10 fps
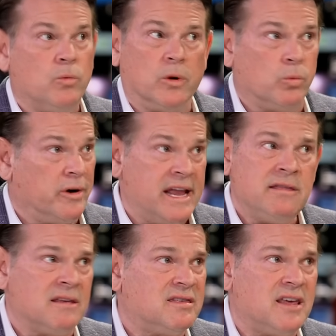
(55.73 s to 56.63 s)
we're, we're in
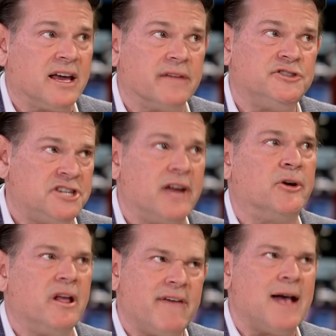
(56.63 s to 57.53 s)
the thick of
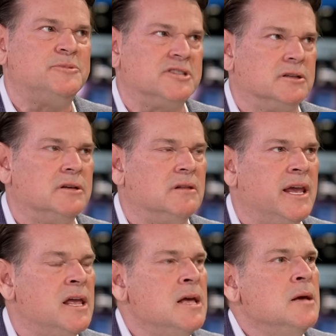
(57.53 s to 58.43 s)
generative, absolutely.